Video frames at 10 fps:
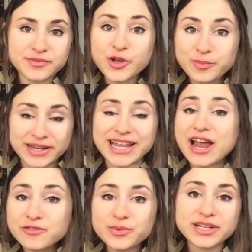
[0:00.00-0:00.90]
Nobody.
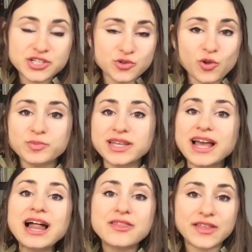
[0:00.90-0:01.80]
Everyone has told me
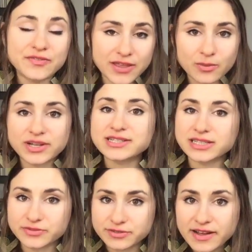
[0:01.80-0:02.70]
that they want to
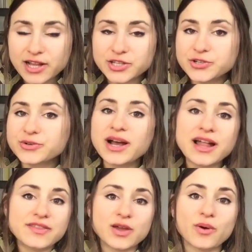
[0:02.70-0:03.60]
deliver value,
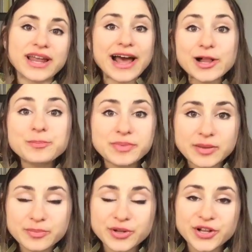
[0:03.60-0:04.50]
they want to help
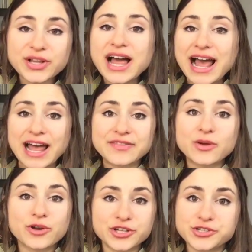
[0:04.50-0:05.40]
people, and they
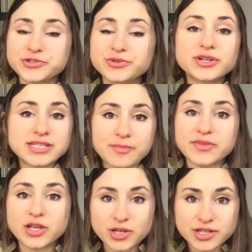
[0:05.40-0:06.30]
want to do
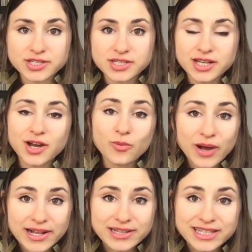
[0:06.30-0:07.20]
something good.
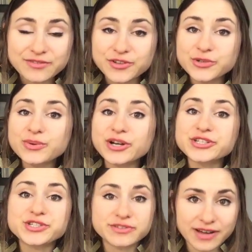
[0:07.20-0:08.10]
Well, if you are
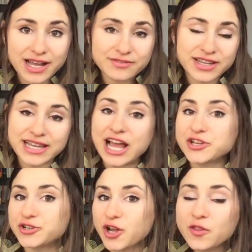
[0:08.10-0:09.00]
surviving and
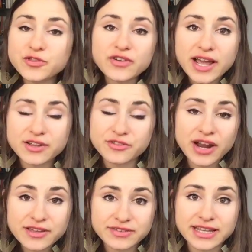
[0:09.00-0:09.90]
you're not
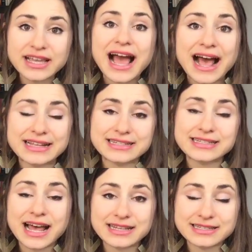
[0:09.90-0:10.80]
thriving,
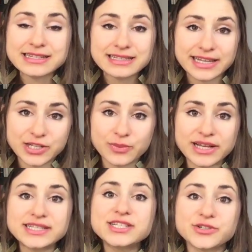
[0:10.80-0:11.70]
as this lady
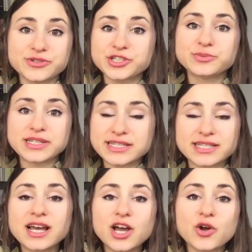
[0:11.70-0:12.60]
was, so she
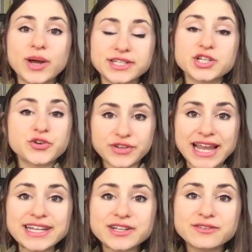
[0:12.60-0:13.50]
was quite
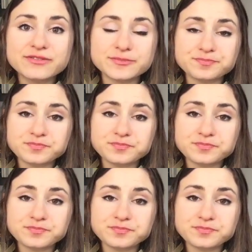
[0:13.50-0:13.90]
creative,